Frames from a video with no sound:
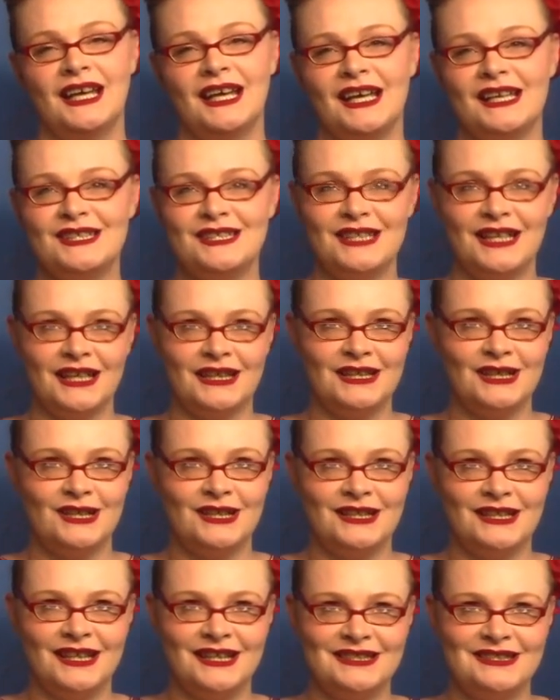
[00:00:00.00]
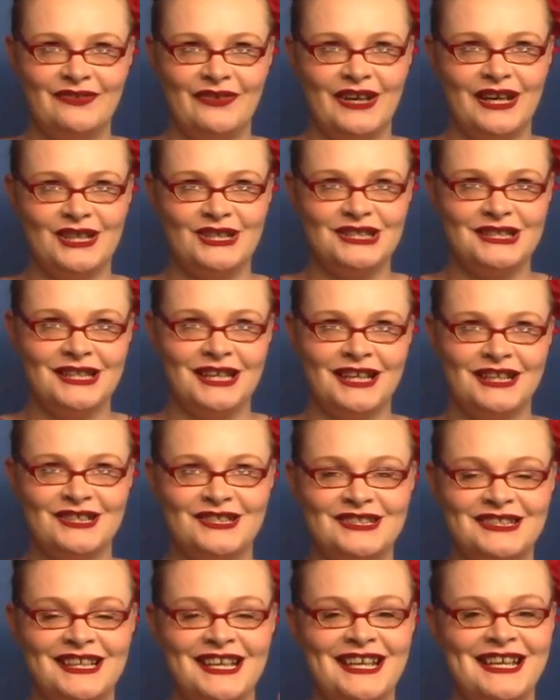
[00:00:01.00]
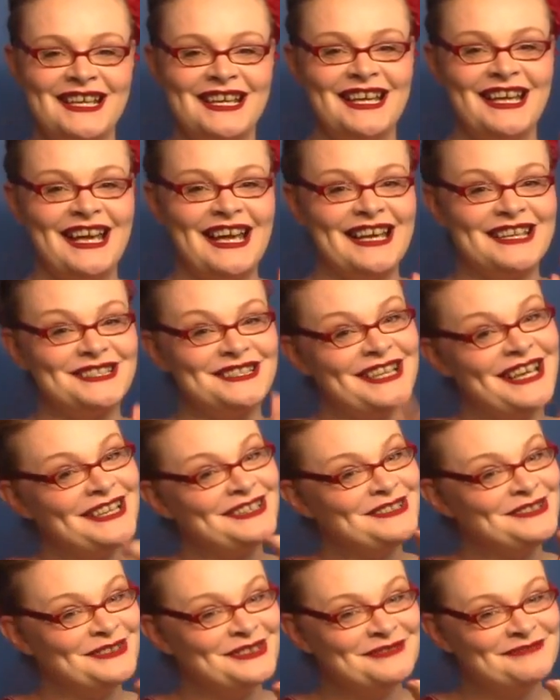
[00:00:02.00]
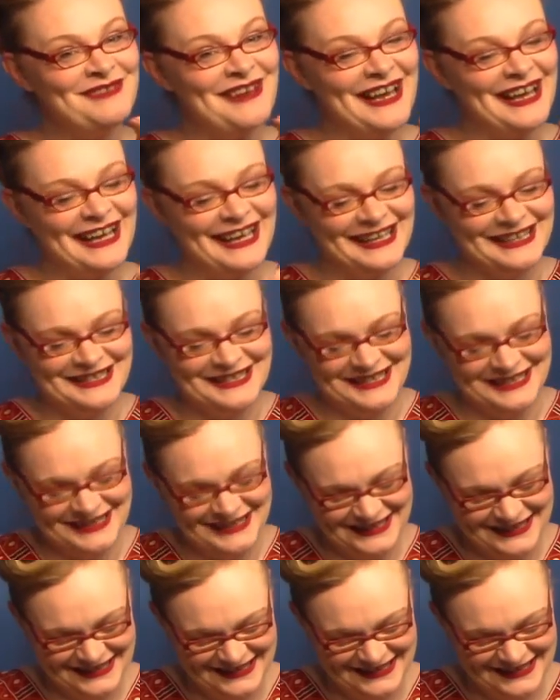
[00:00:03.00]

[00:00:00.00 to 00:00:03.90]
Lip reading: Hashtag 30 days of hairstyles. Hashtag torrinpaige.